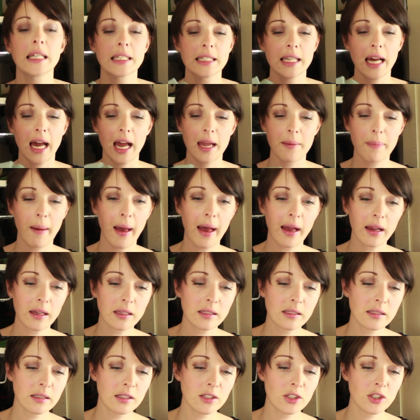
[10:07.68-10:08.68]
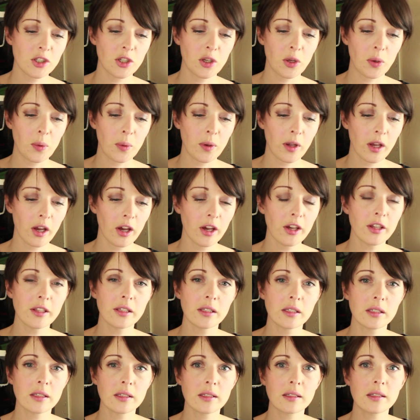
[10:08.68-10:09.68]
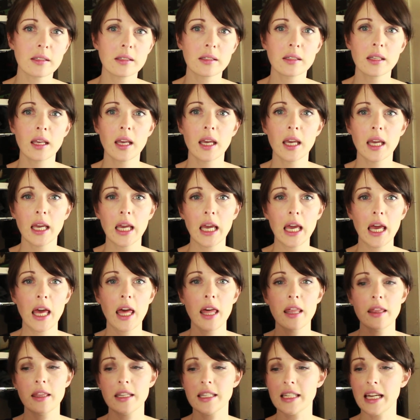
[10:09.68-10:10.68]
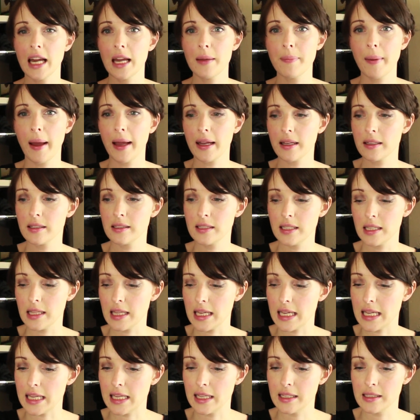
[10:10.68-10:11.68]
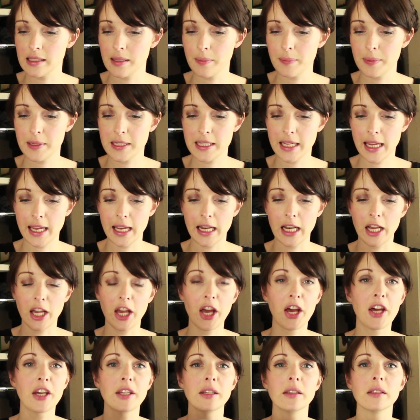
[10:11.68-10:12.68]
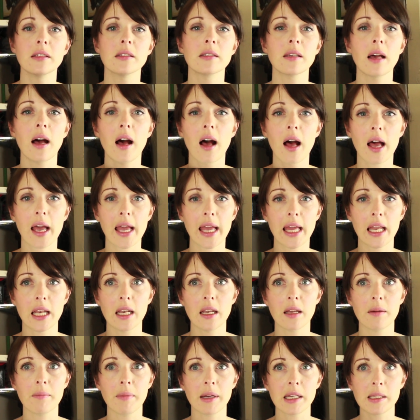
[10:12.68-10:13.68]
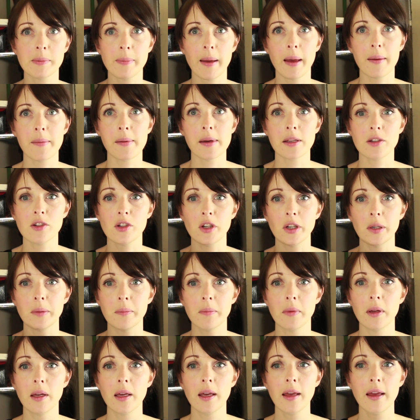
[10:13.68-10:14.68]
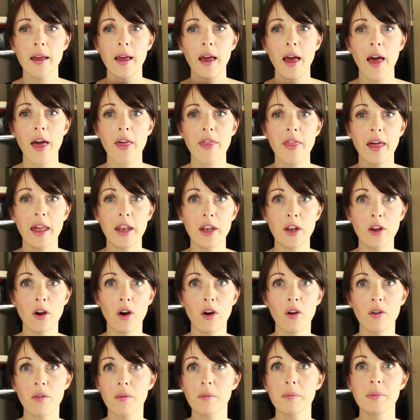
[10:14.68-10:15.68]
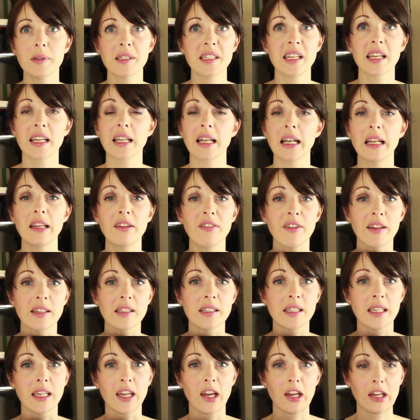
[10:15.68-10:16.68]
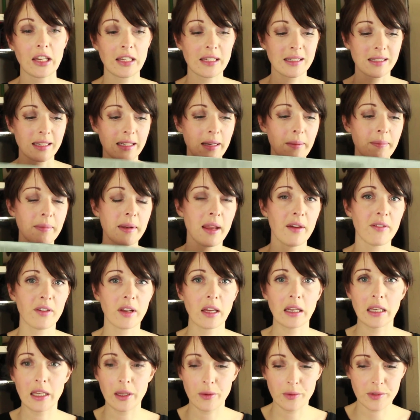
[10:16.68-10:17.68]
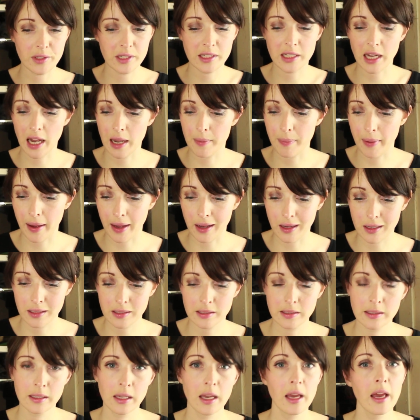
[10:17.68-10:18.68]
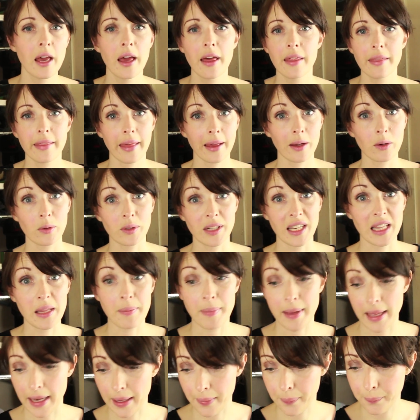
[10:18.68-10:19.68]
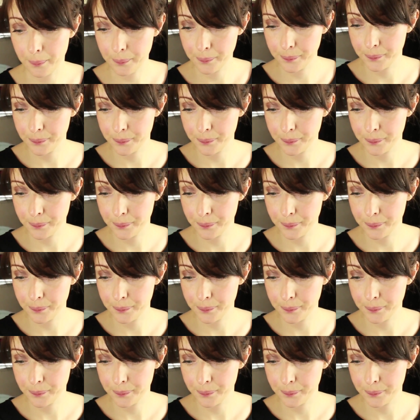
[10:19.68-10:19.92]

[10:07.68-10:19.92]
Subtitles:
Tie backs to curtains. The tie backs to these particular curtains are in my spare bedroom. They're not particularly fancy curtains and I'm never going to use the tie backs. They're going in the bin.